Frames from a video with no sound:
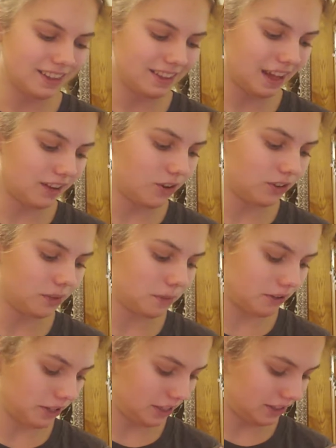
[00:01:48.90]
that
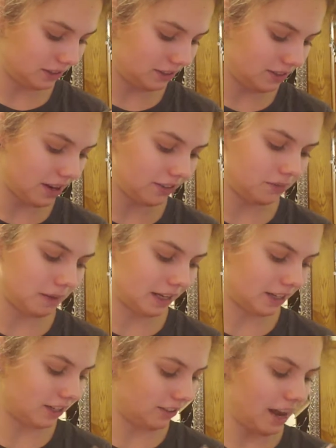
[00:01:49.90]
ultimately does make
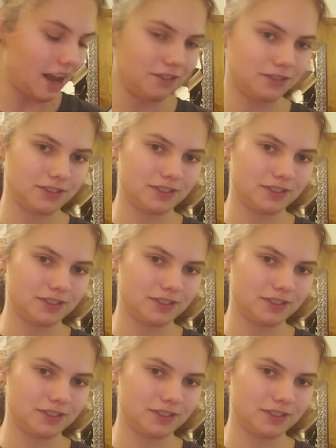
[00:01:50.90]
her laugh.